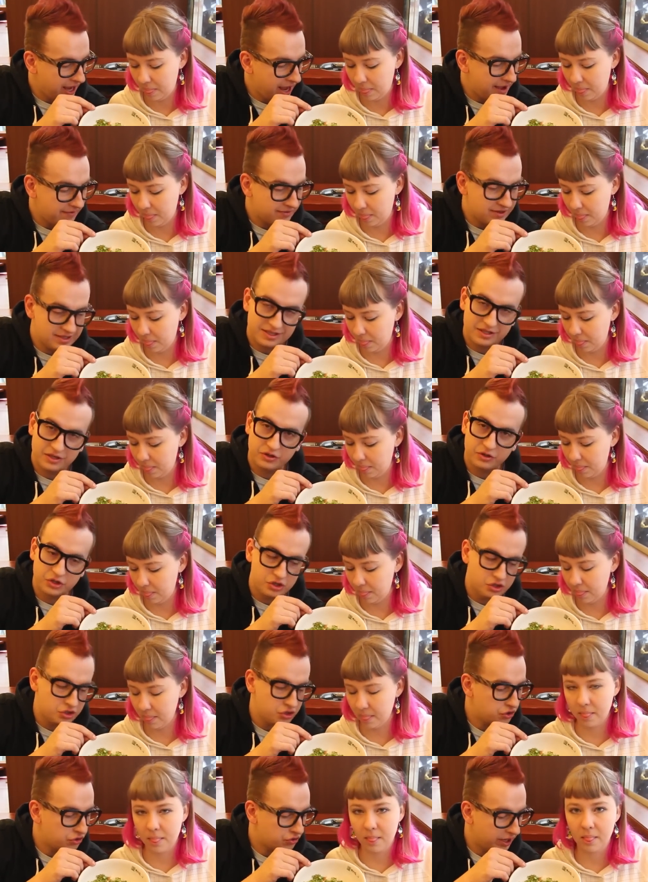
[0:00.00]
Speaker 1: have this little
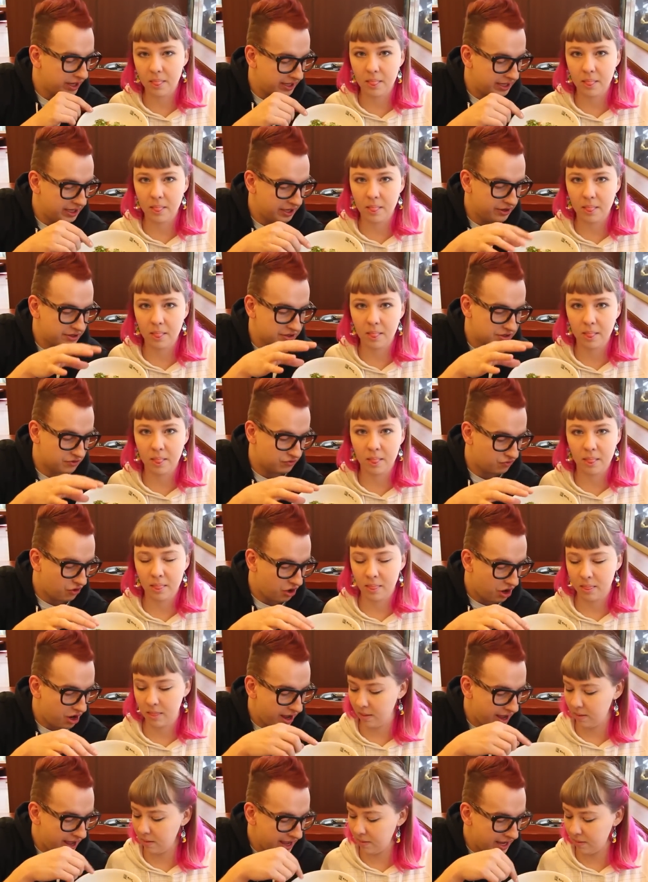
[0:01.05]
juke right here. It's a
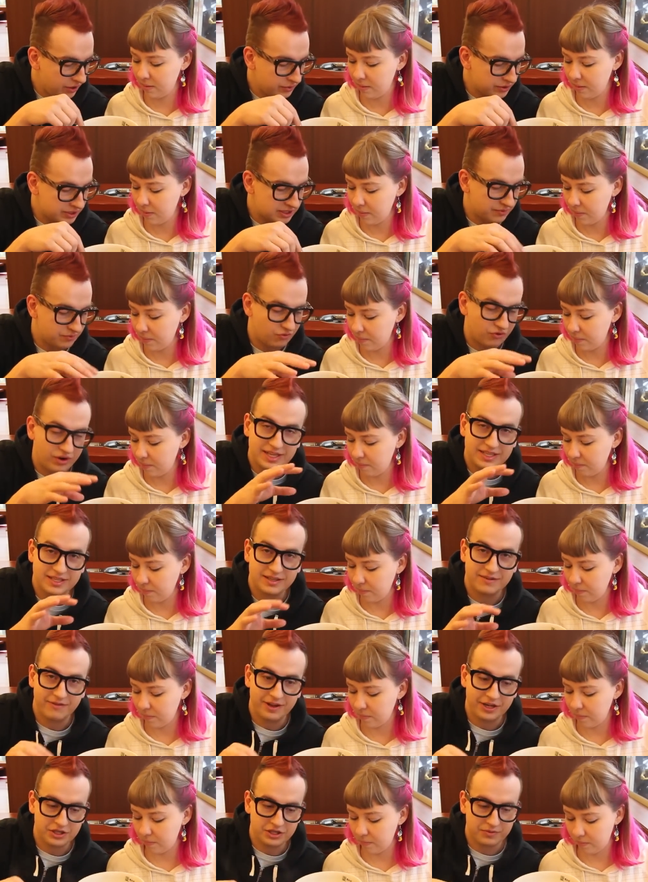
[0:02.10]
raw egg with some rice and
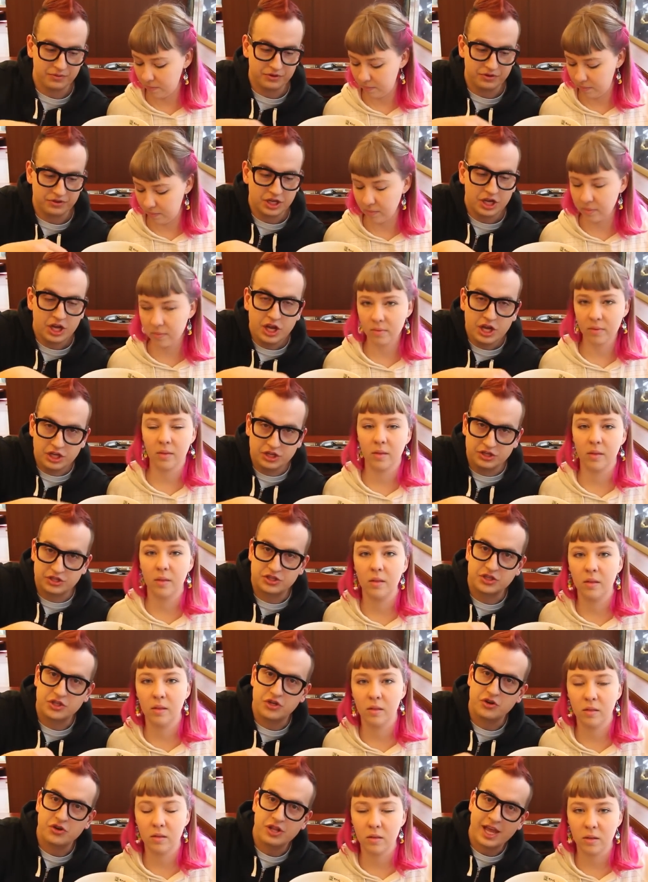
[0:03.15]
vegetables. You
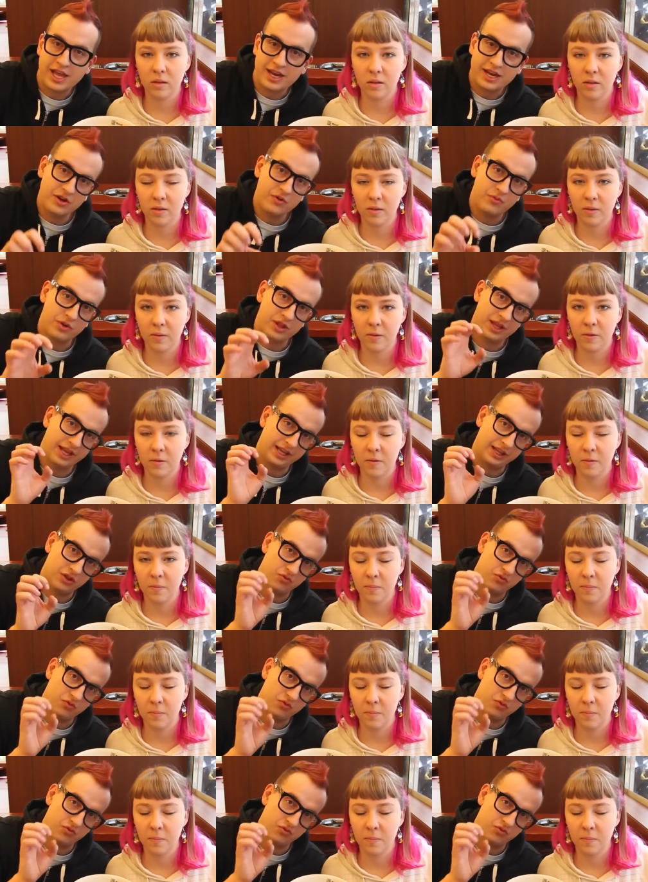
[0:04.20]
stir that in with like